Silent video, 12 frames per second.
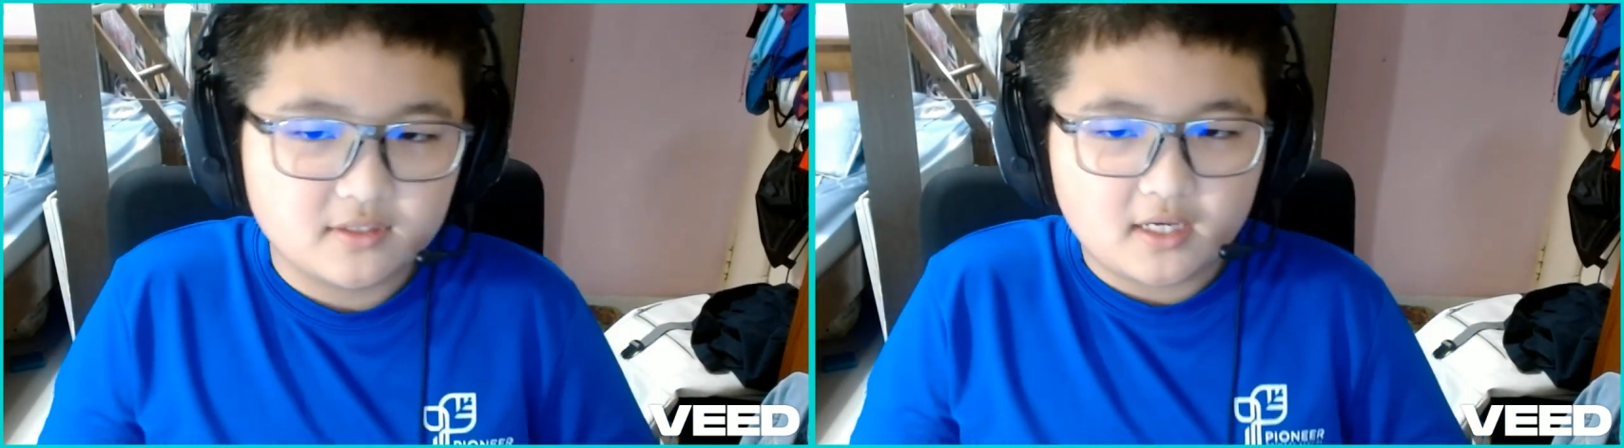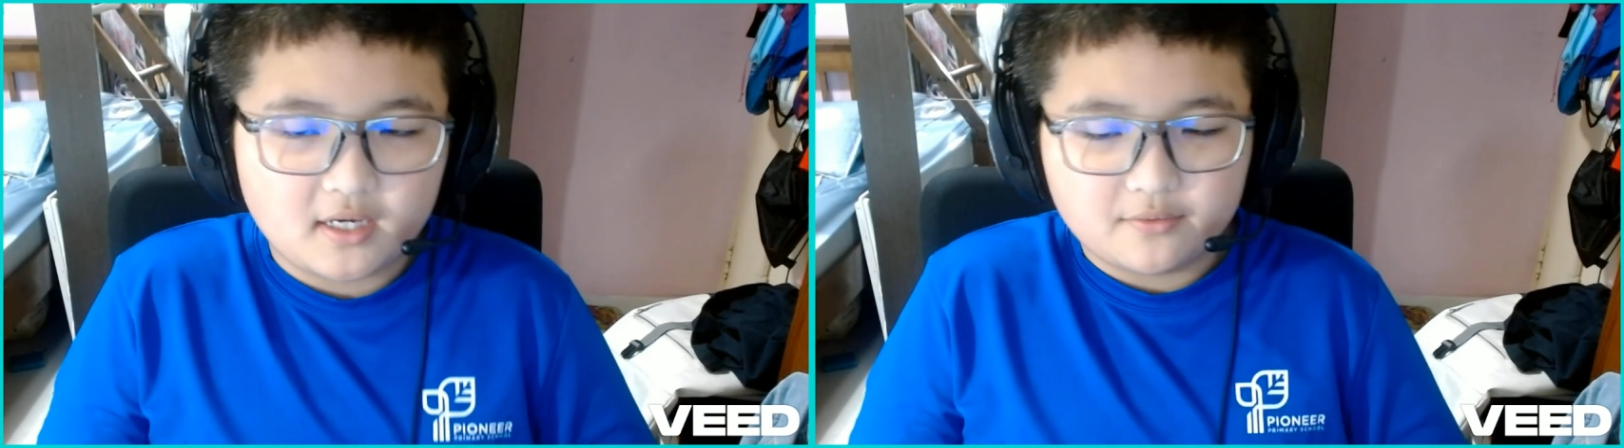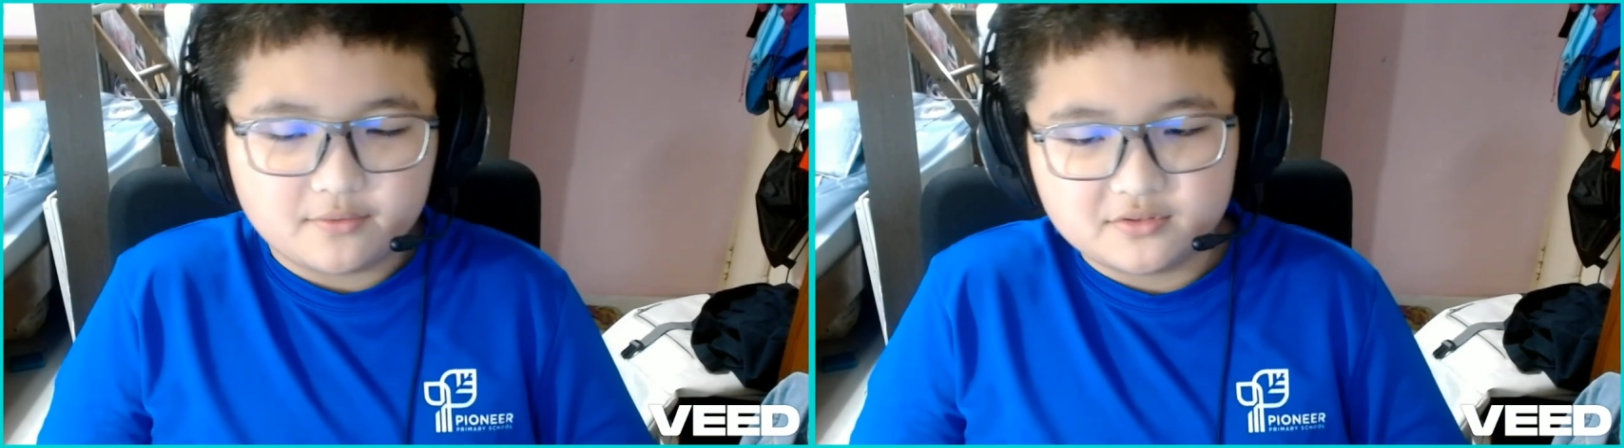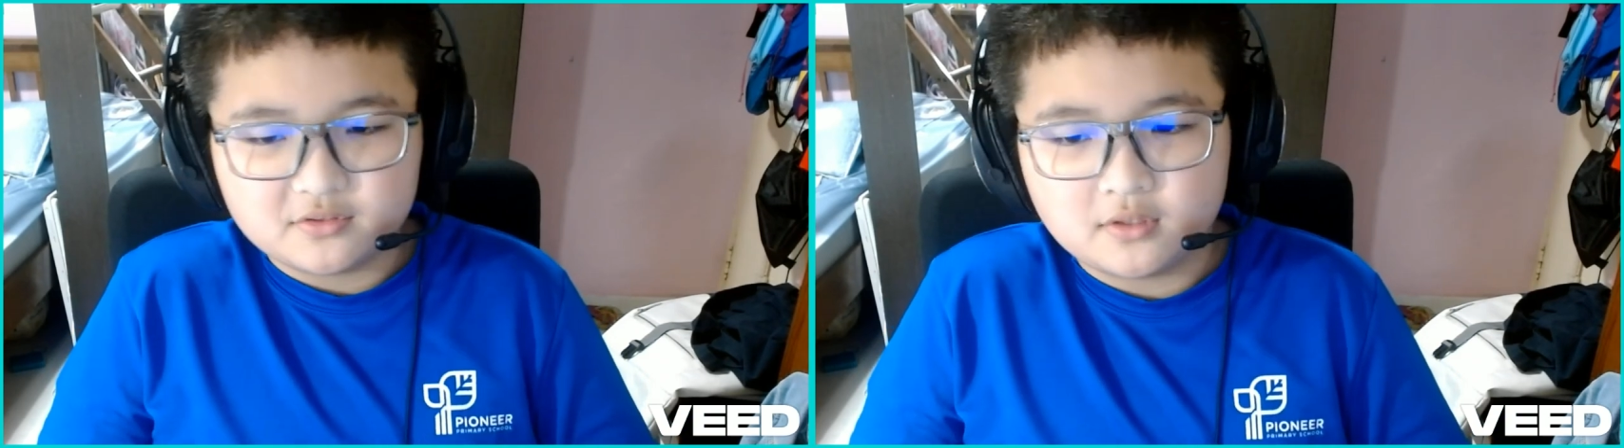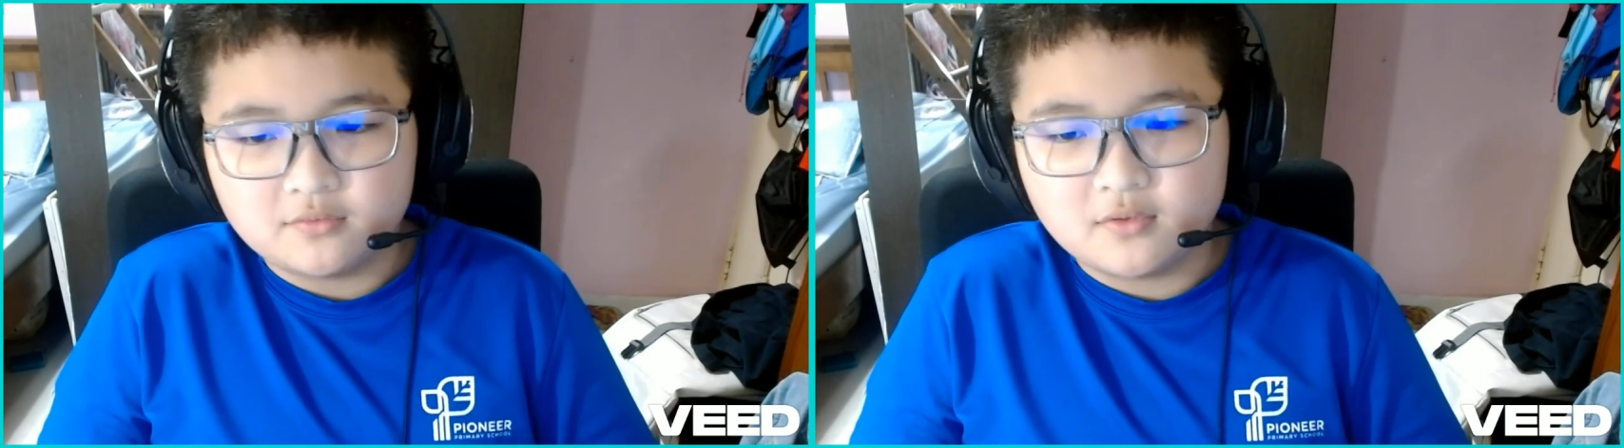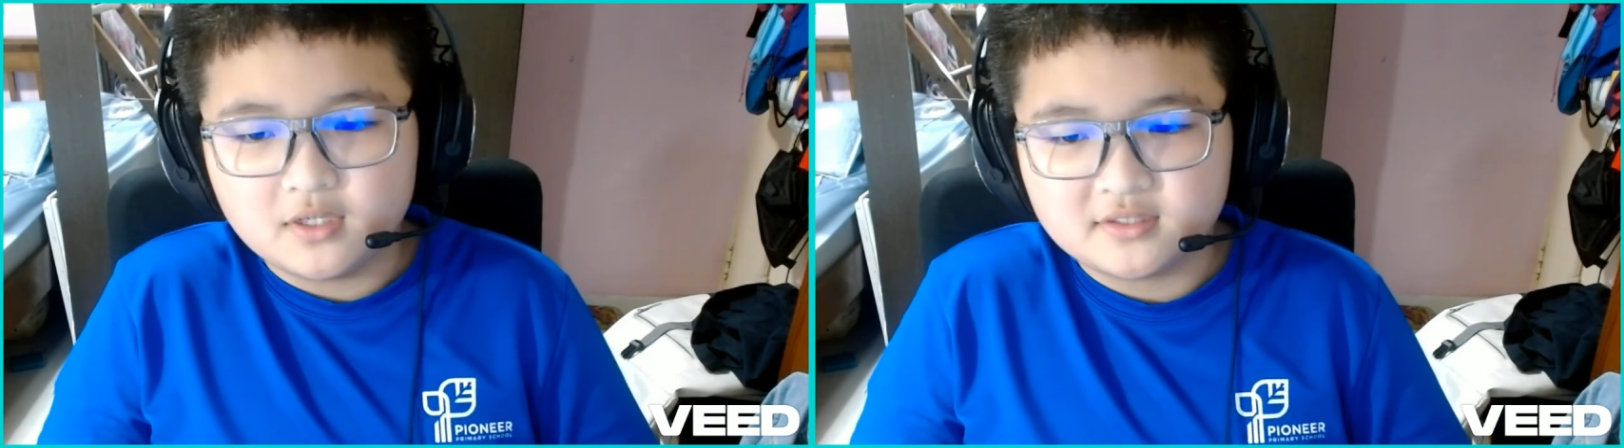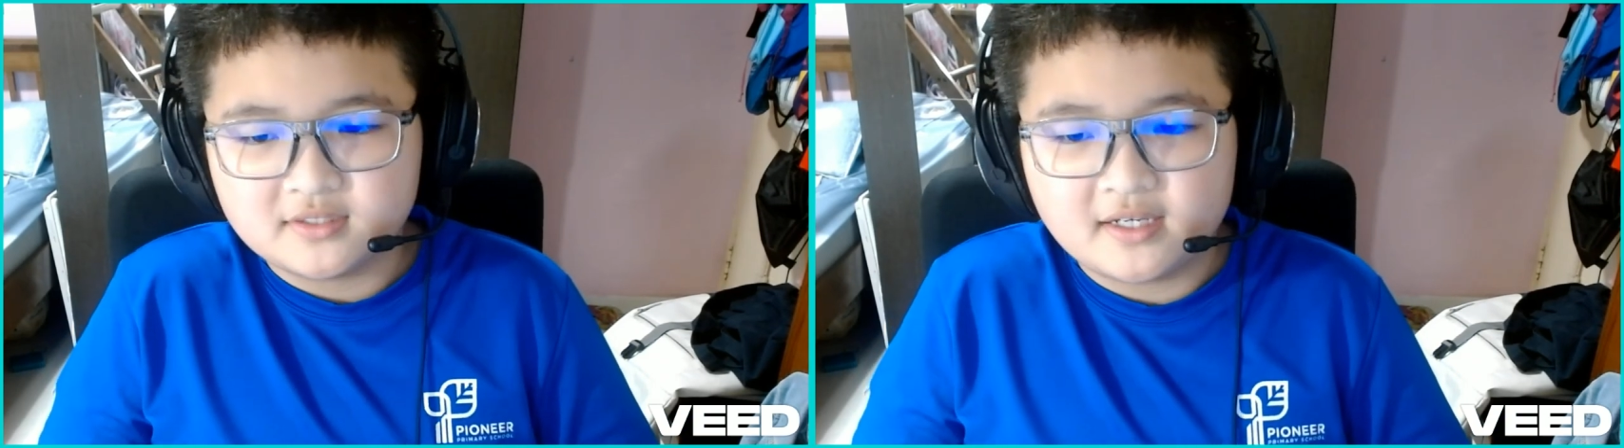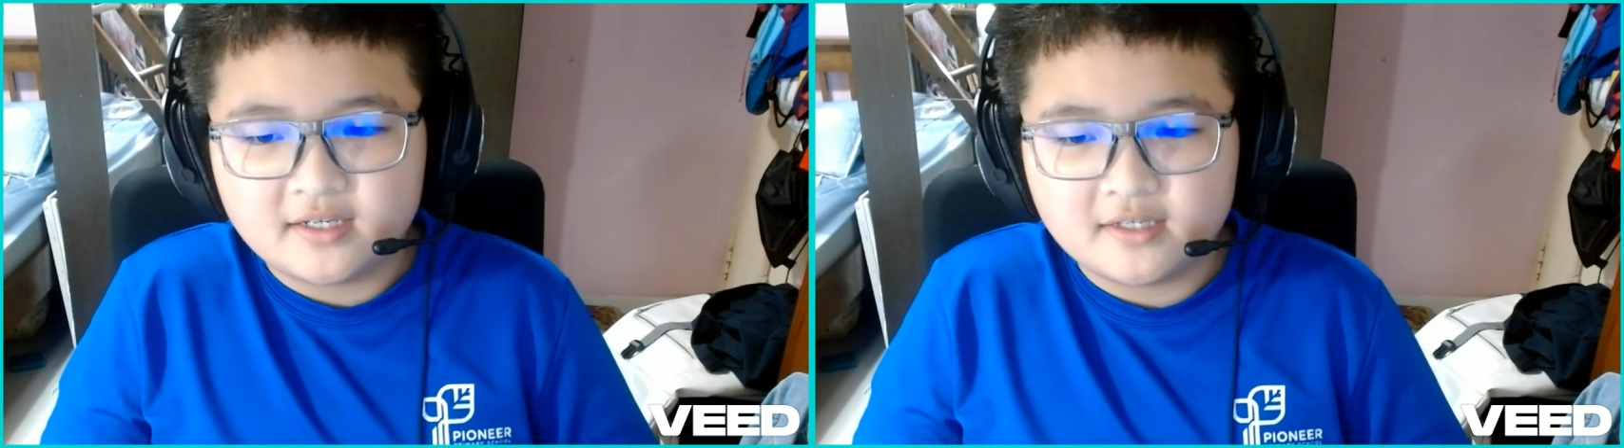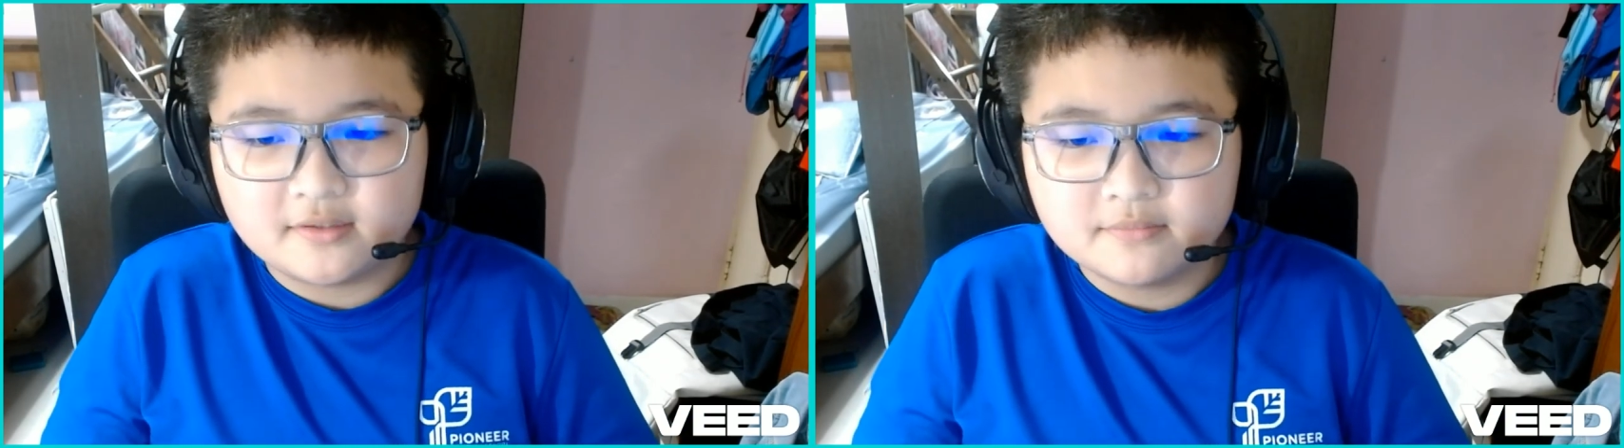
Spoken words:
hours of watch time,